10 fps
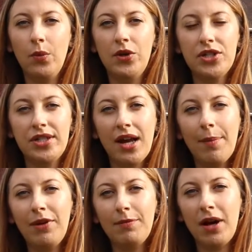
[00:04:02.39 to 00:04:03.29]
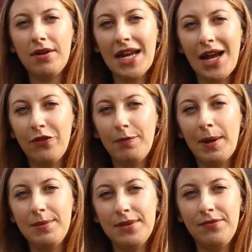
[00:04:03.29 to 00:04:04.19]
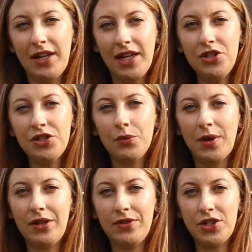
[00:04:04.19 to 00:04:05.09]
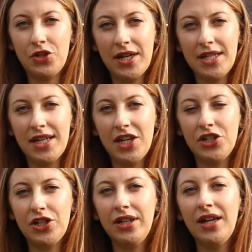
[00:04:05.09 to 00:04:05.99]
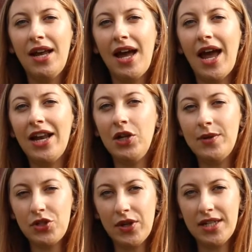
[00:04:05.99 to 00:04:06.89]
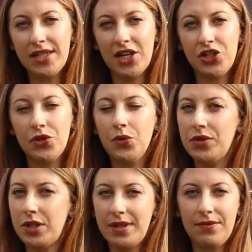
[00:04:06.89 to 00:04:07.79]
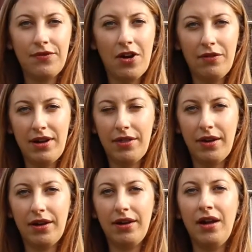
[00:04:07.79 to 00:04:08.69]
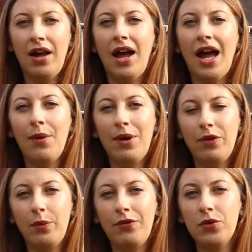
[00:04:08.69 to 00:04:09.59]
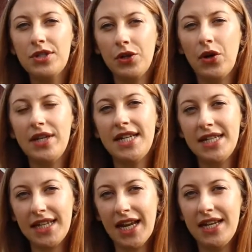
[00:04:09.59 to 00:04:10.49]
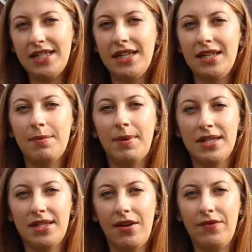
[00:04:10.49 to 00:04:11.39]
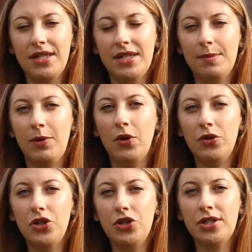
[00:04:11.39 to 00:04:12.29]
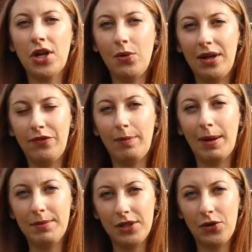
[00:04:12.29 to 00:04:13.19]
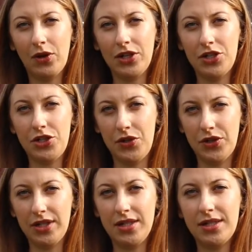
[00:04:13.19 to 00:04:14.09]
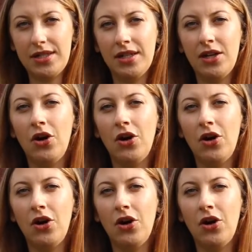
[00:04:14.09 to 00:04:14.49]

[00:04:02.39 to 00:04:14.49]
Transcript: We're just a couple of miles out of Plumpton Village, where there is a train station, and Lewes train station also isn't far either. However, we've also got a dedicated bus service that's put on solely for Plumpton College students.